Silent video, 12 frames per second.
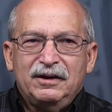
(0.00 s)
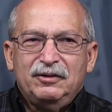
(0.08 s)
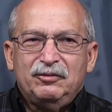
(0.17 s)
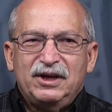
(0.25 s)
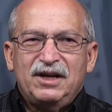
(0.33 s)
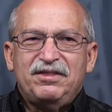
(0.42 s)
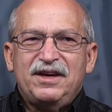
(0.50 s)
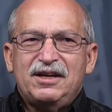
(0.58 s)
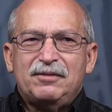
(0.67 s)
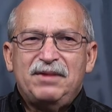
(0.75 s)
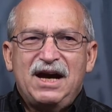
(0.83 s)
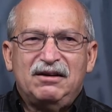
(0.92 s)
When I think
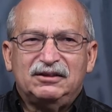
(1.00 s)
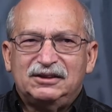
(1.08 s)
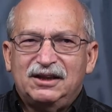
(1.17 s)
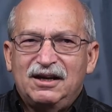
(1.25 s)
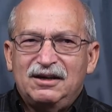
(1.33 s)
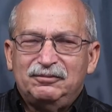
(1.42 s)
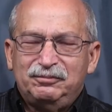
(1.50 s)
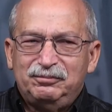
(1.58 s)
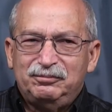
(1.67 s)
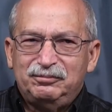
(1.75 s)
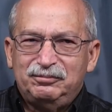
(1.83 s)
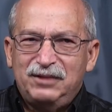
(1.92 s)
about um,
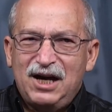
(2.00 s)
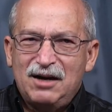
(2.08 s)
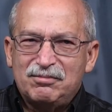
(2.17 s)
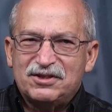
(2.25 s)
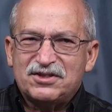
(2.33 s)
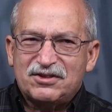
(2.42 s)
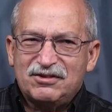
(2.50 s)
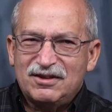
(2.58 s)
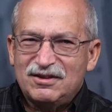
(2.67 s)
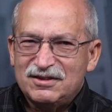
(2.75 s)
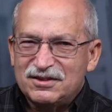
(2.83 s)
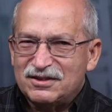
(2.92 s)
Bob
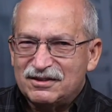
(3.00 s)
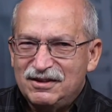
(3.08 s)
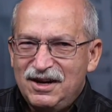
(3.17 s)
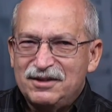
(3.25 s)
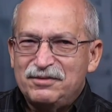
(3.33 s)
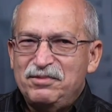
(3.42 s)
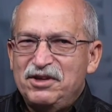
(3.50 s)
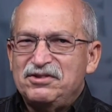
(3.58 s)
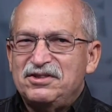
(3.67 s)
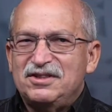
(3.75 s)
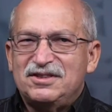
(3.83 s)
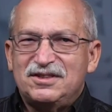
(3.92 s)
Rescorla's
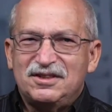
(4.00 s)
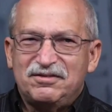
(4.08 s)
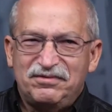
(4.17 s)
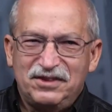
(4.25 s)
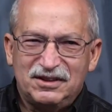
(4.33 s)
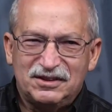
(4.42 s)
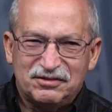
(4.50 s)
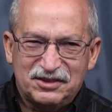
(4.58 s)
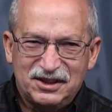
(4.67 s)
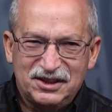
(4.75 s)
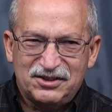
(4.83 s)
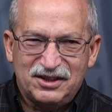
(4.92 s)
contributions to the field of
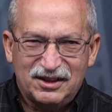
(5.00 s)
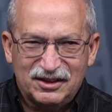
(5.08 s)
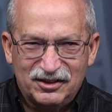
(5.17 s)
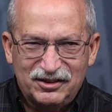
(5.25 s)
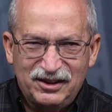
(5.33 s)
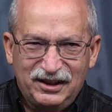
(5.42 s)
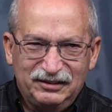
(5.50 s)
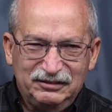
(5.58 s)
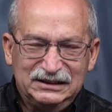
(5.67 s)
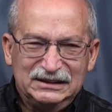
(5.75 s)
conditioning and learning,